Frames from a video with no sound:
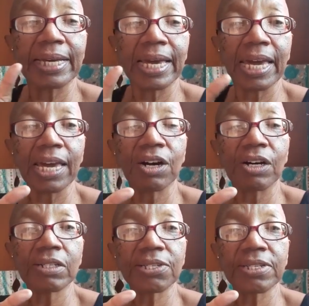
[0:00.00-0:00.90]

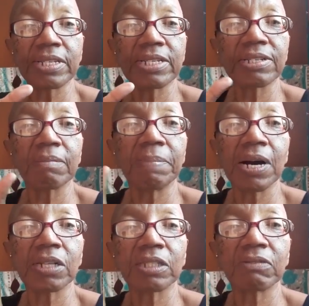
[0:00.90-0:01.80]
Chaos is a
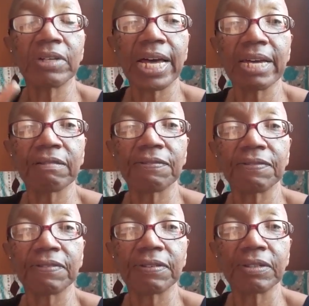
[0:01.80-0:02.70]
part of
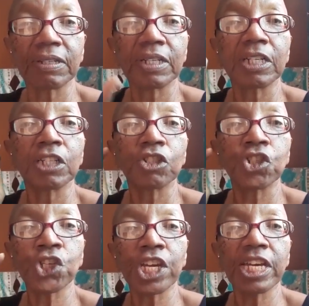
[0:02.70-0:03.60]
life.
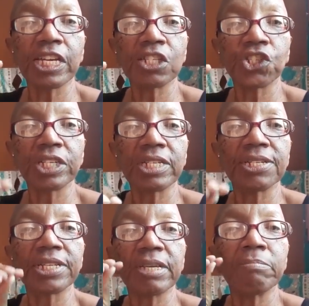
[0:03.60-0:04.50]
Change
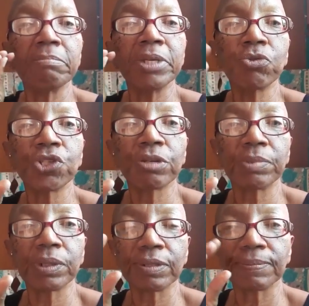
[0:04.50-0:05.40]
is
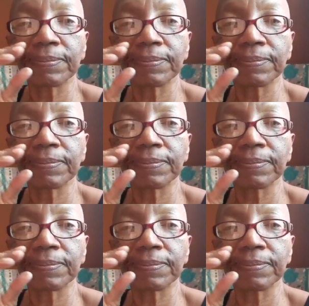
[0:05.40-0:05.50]
immutable.